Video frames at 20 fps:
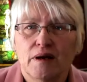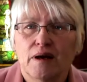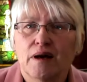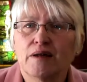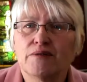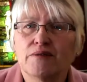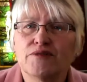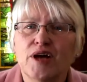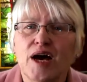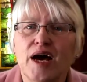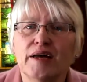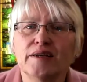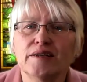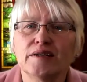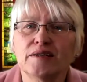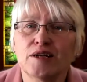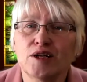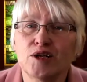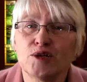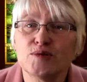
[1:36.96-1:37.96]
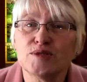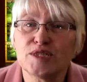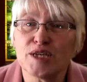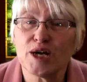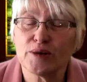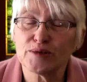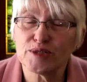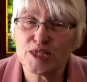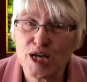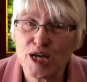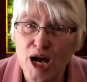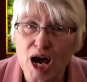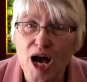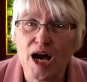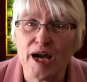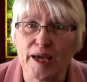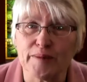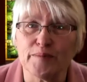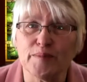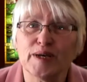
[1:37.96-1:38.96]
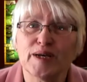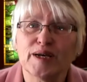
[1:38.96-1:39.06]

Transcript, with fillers: And that includes our time